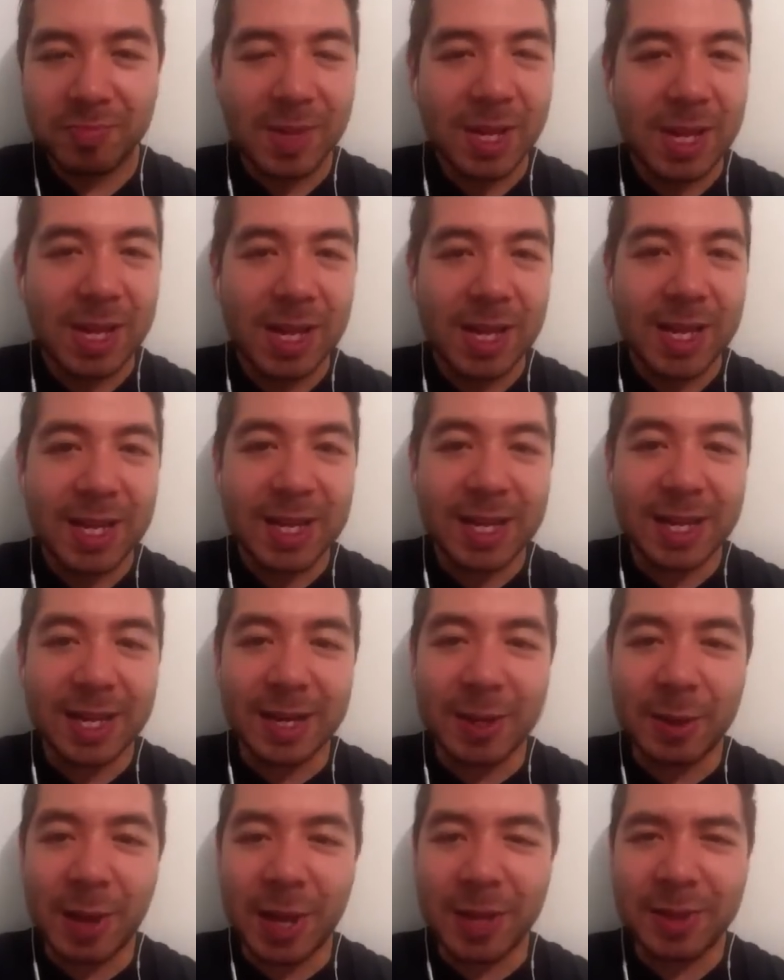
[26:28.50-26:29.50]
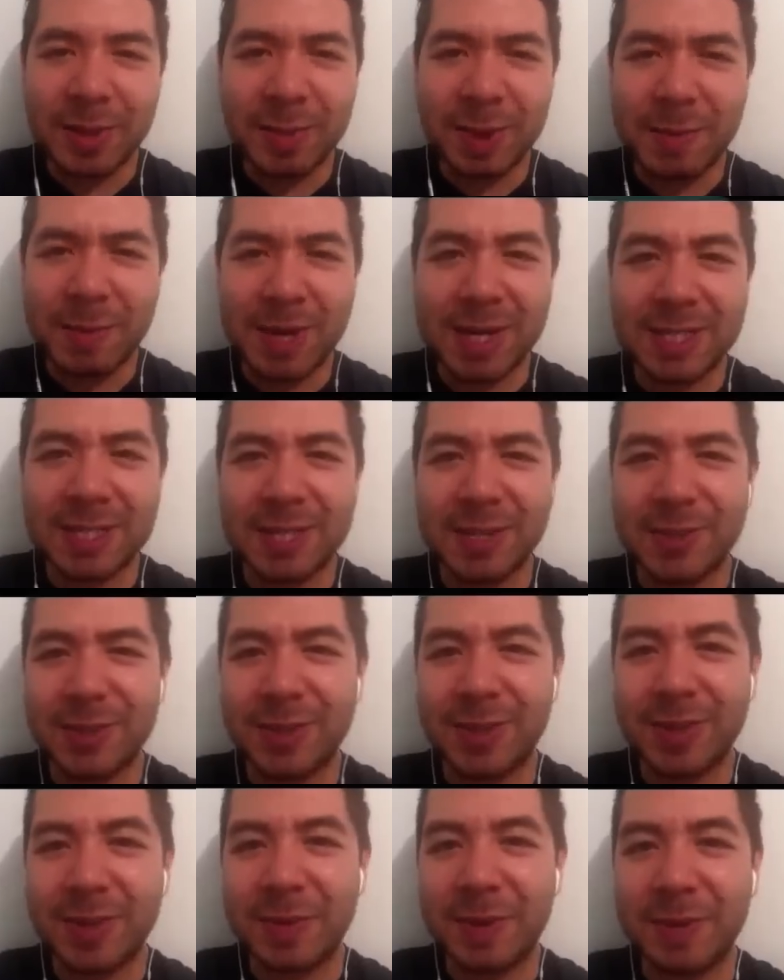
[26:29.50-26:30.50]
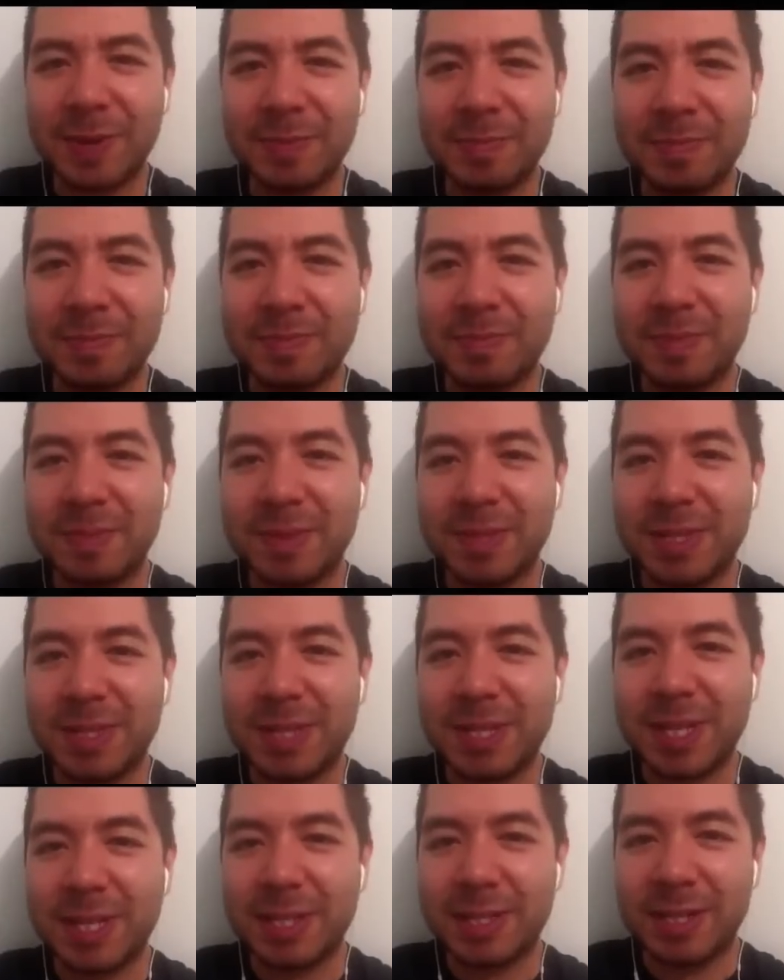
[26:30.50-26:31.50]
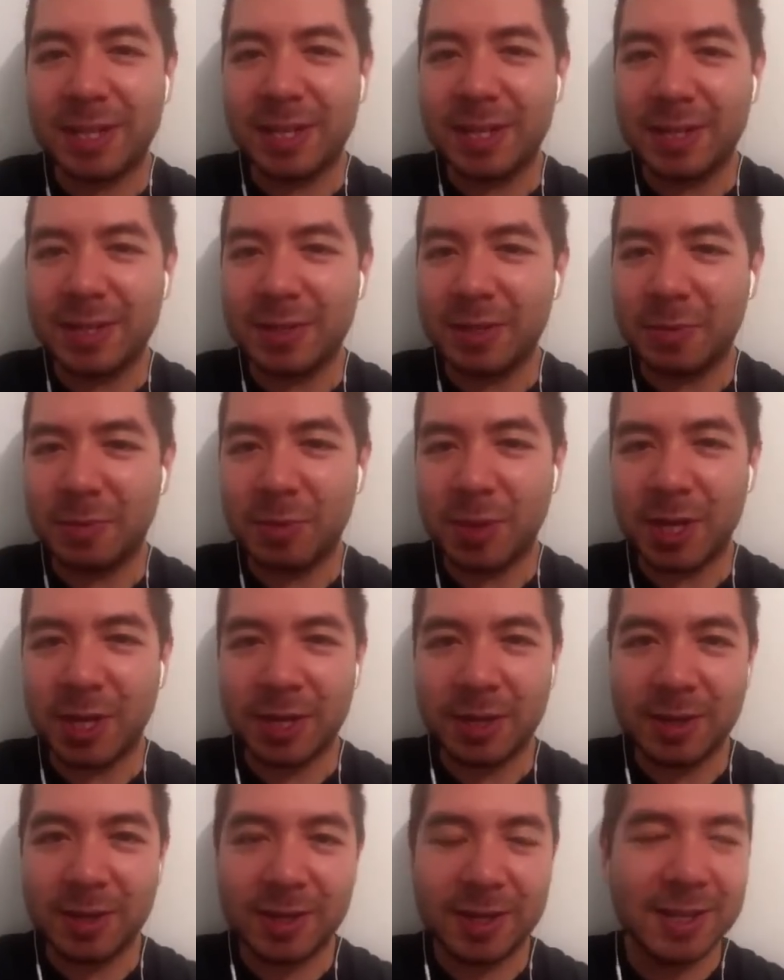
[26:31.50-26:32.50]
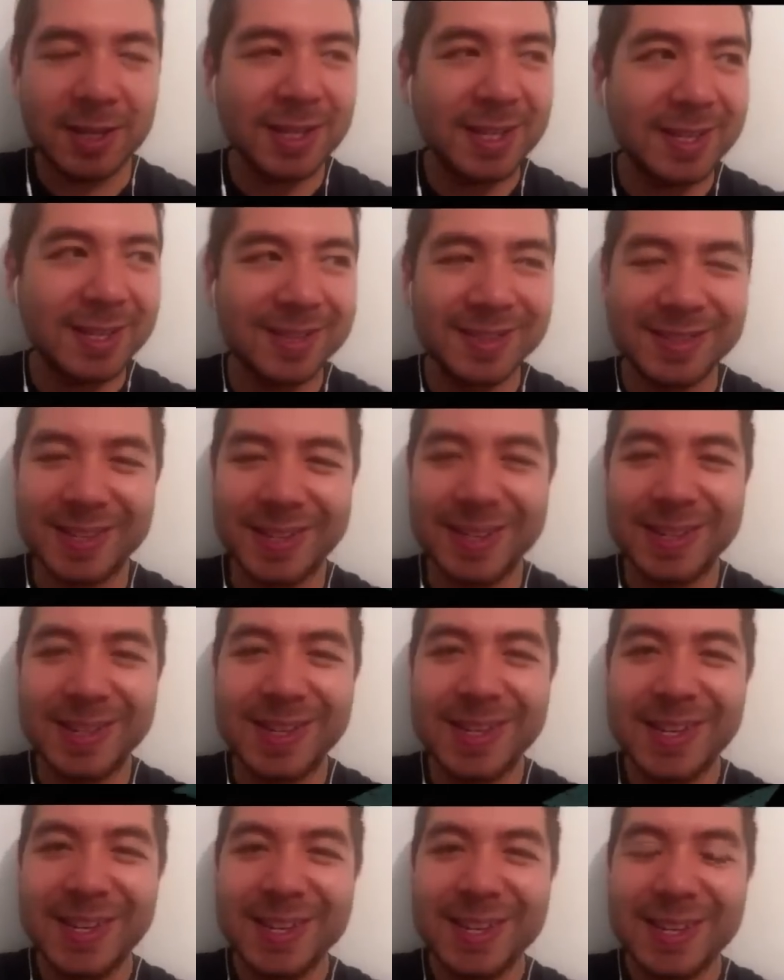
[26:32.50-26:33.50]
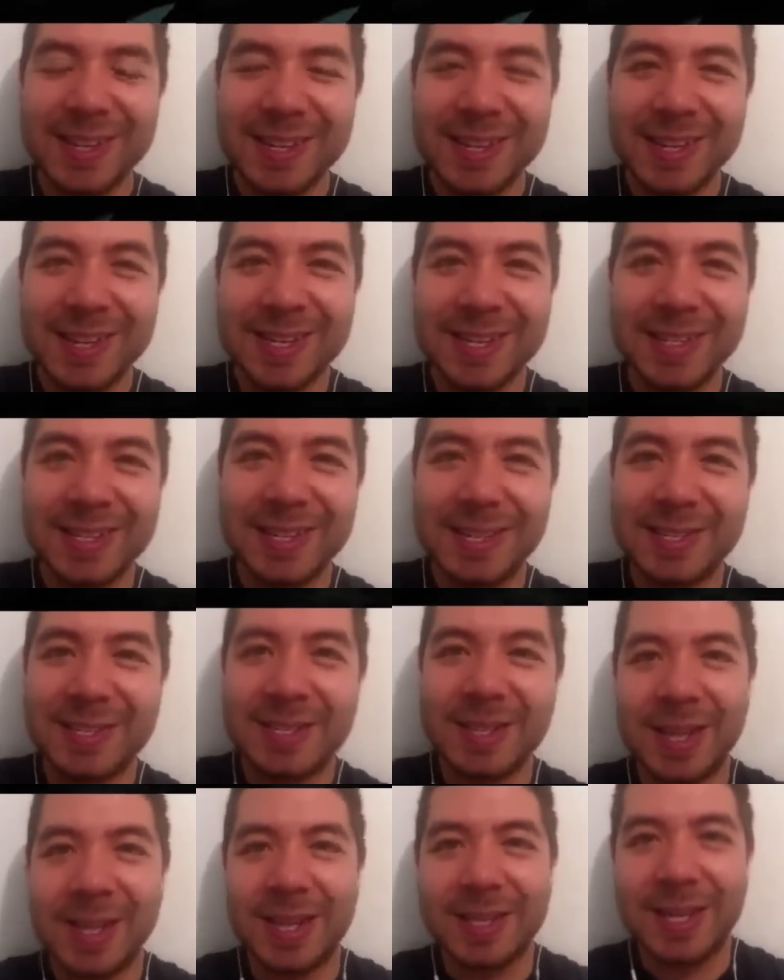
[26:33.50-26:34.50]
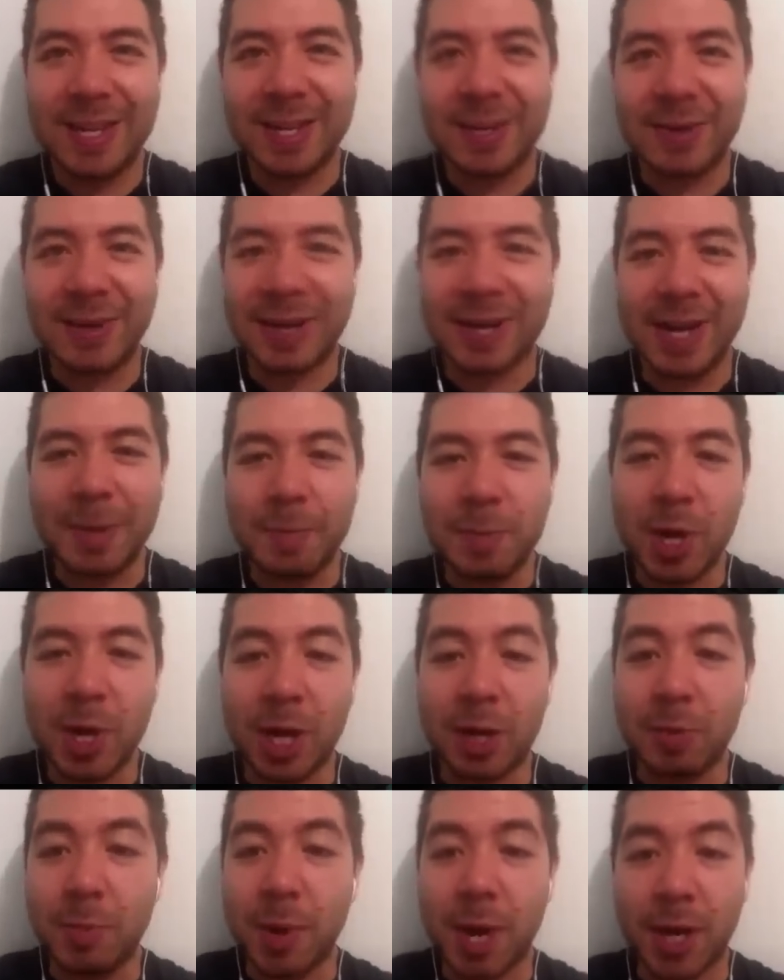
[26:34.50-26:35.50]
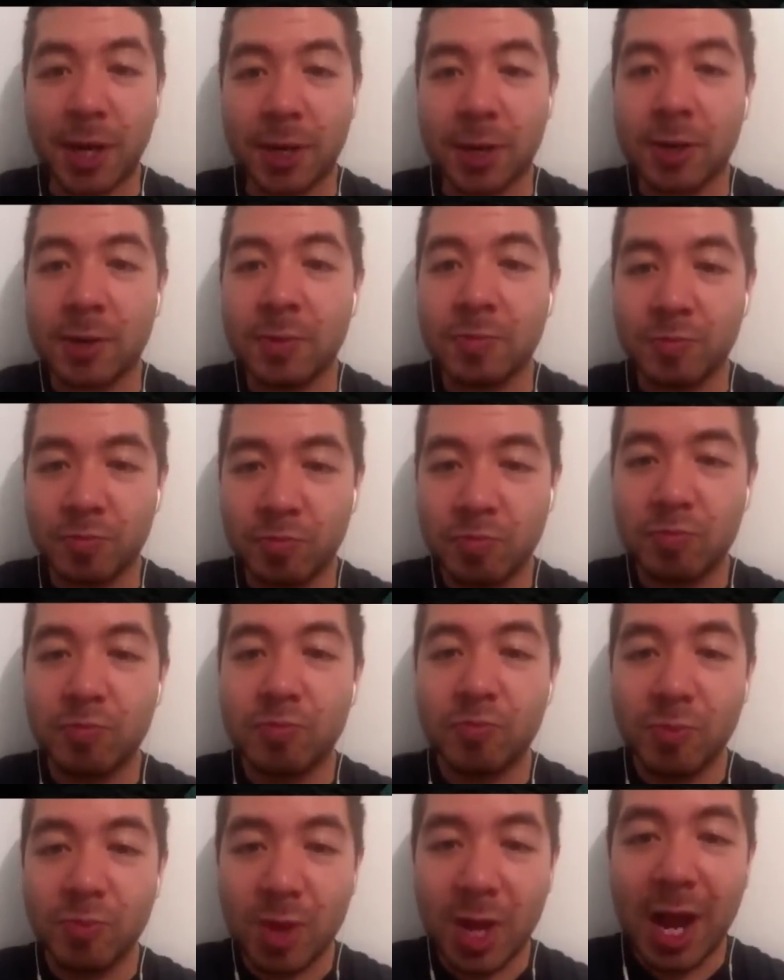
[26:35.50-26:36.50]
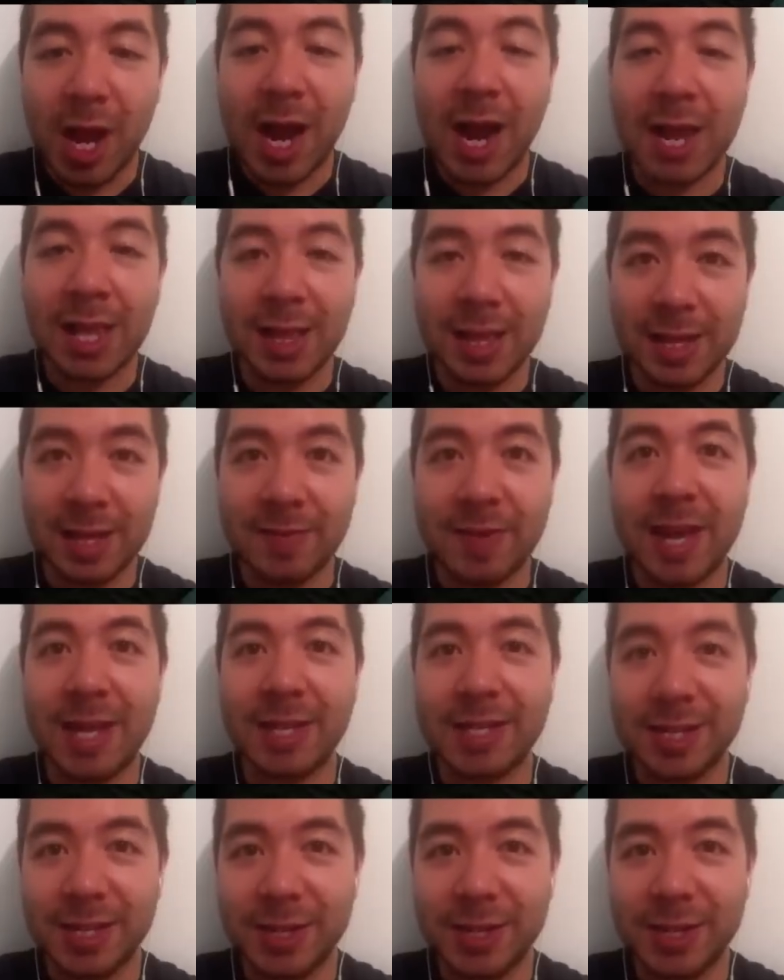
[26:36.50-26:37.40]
Yeah, I think my mining skill is only around 60 something. So it's not that great. I'm not a miner. I leave that to you.